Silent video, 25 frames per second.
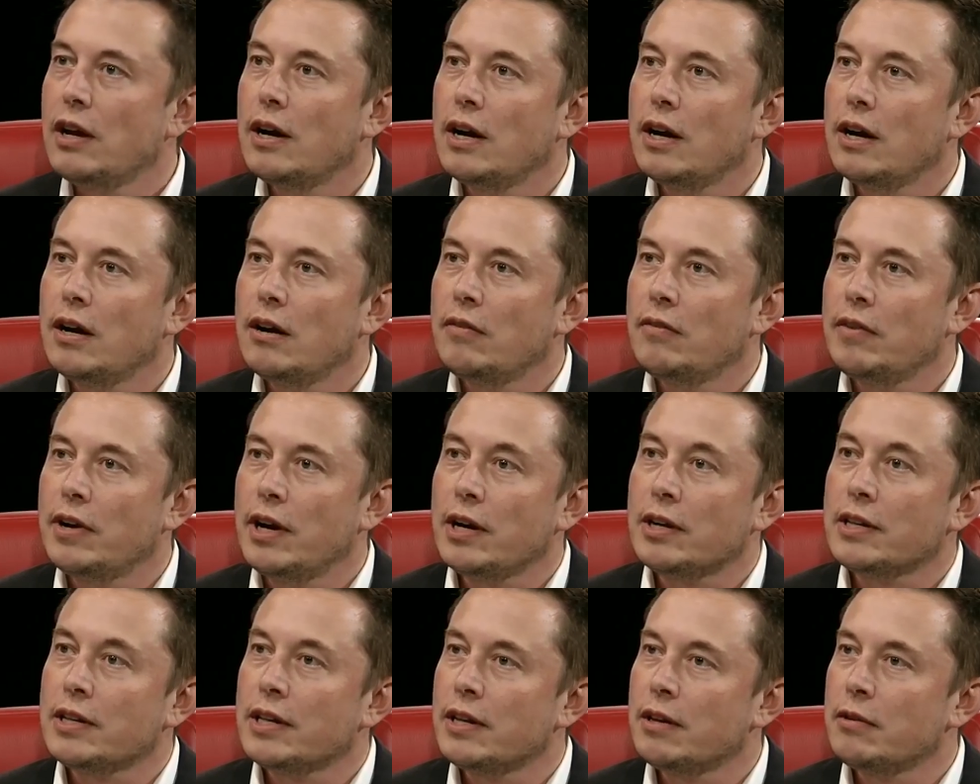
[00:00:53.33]
and
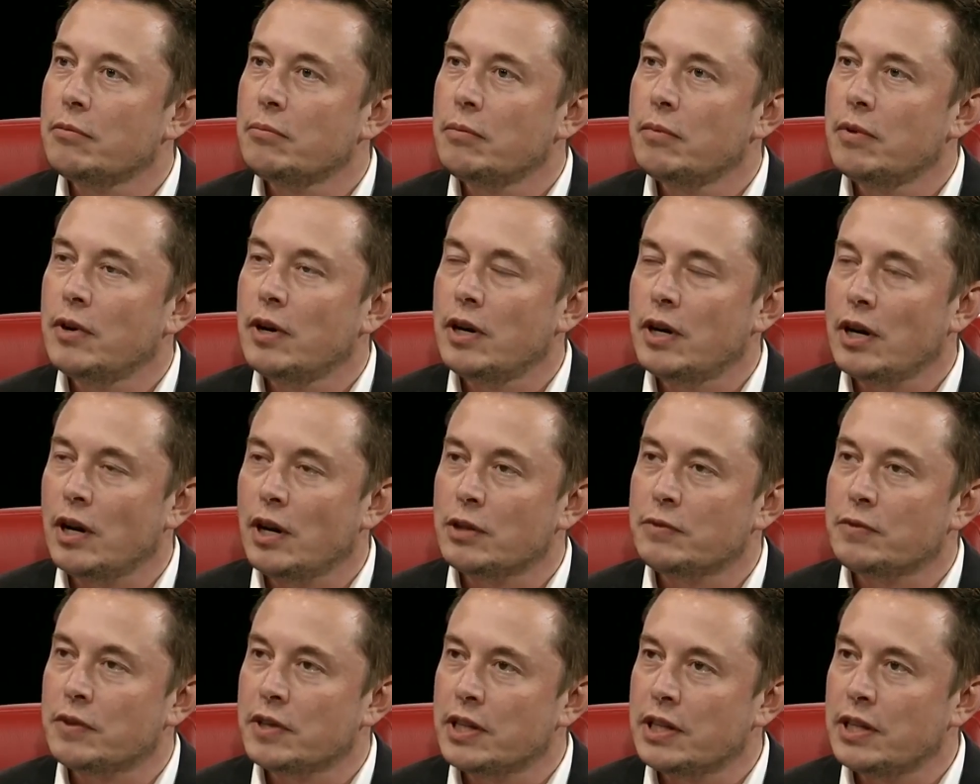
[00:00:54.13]
out there,
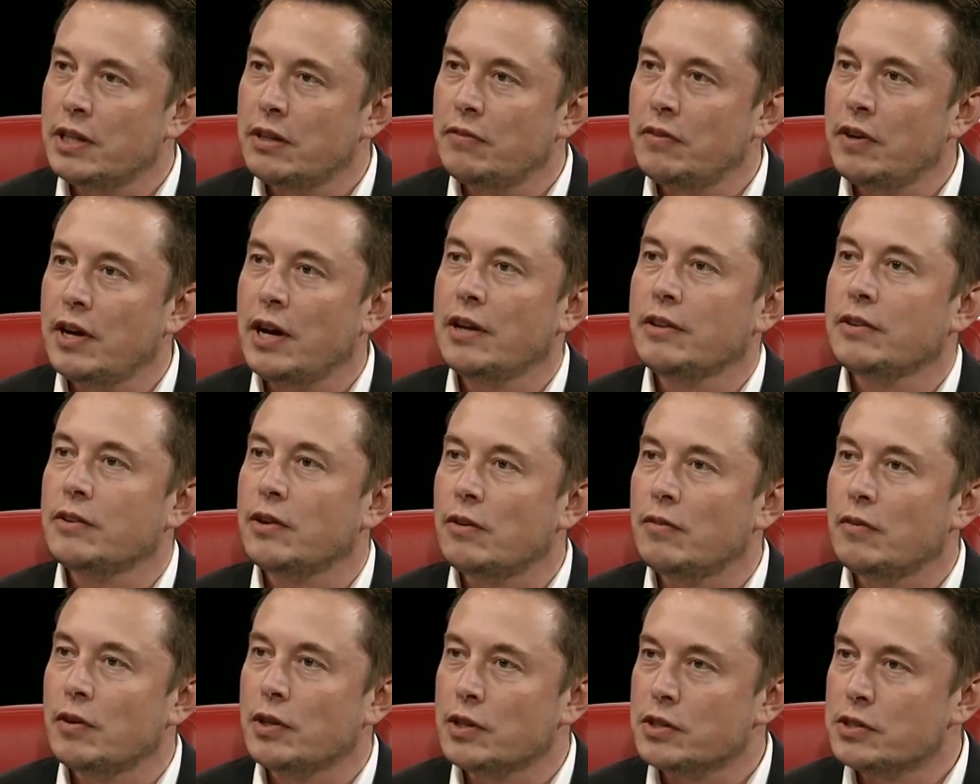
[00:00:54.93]
ultimately be out
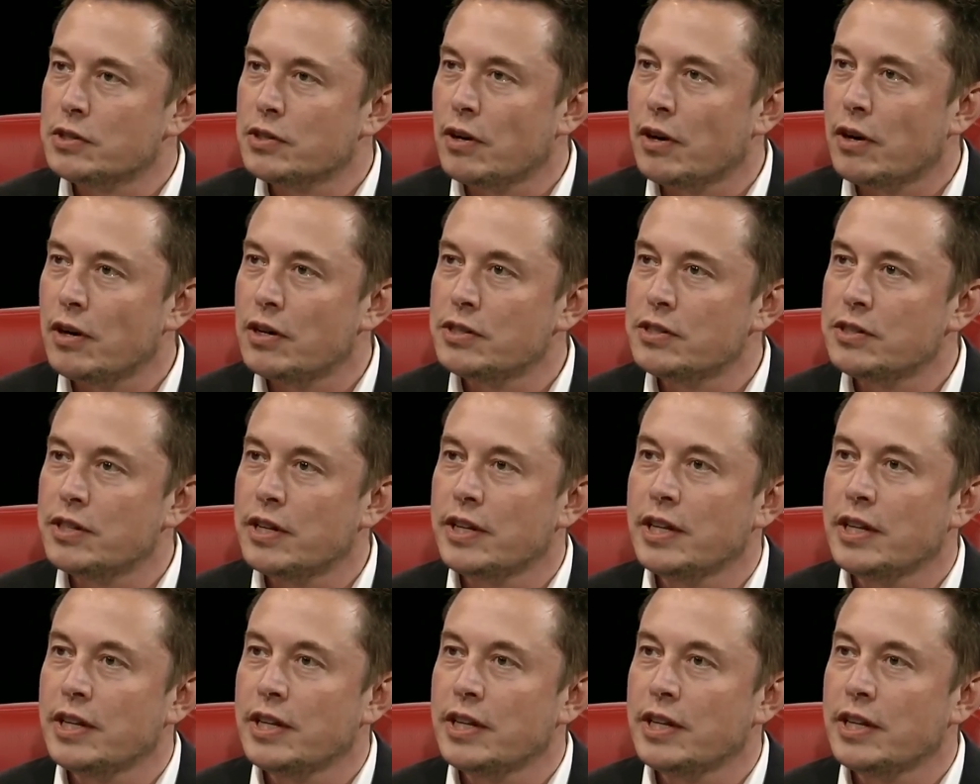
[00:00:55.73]
there among the stars.